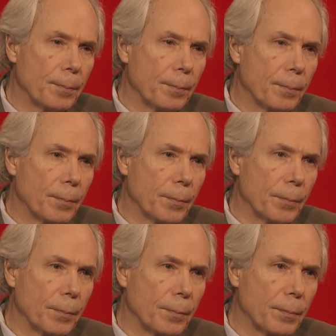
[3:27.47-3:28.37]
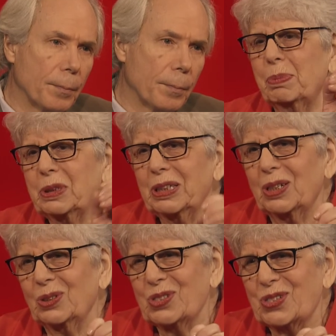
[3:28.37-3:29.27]
And you write that the bullet
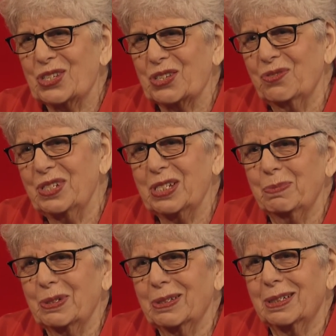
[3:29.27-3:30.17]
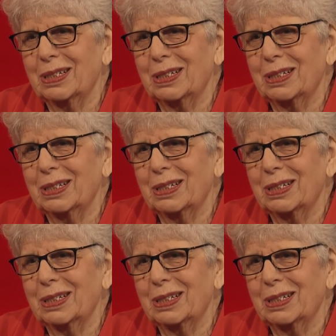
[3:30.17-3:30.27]
holes are still visible.